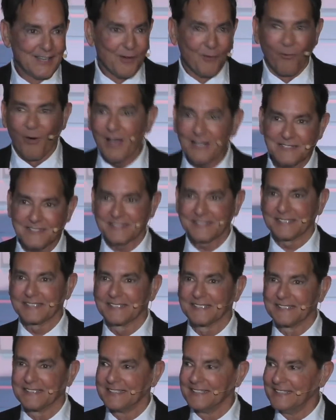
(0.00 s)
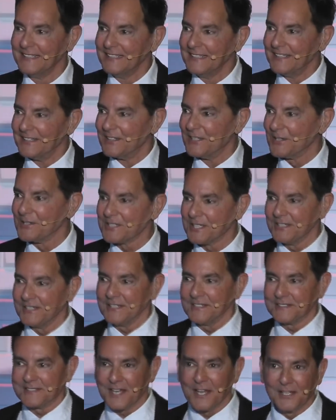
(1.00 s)
What? There's an
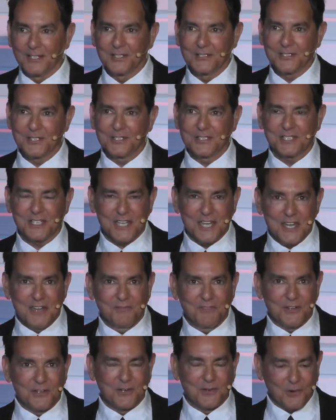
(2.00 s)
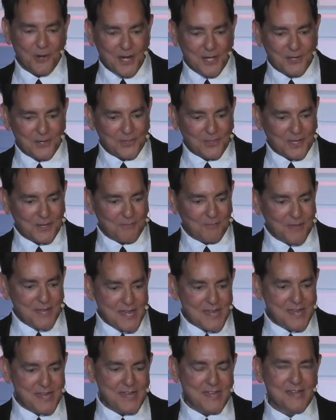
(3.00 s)
intelligence even greater than
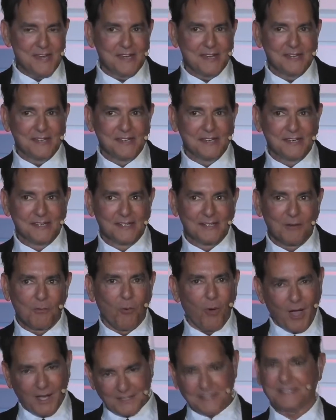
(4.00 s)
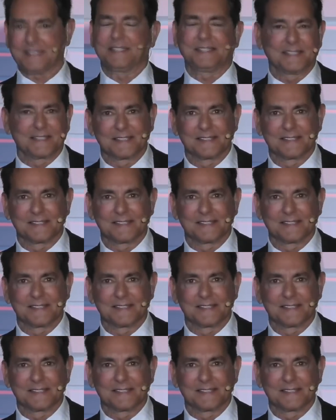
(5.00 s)
me? What?